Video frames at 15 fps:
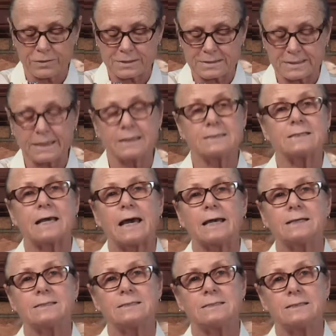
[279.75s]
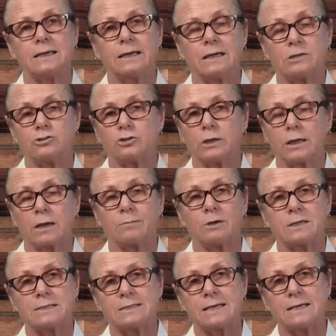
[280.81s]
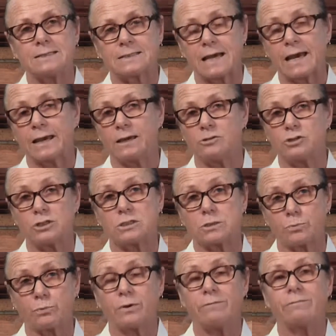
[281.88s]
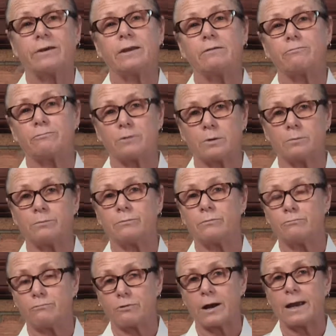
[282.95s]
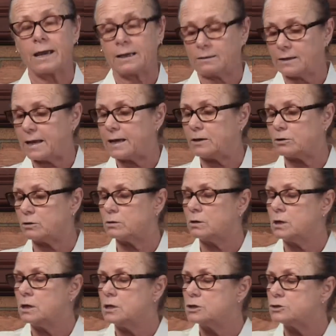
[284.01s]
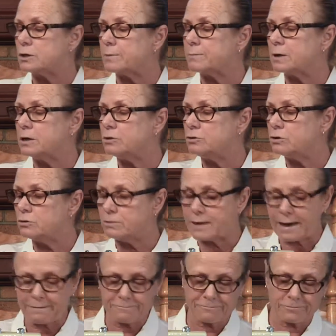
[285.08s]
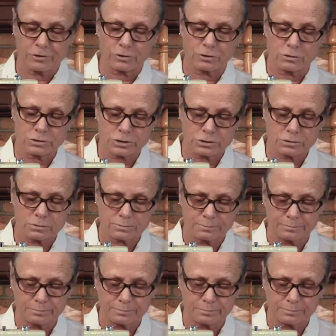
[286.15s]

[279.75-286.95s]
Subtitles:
a zigzag stitch, and I'm going to zigzag it just to prevent it from fraying later. So I'm going to do that first.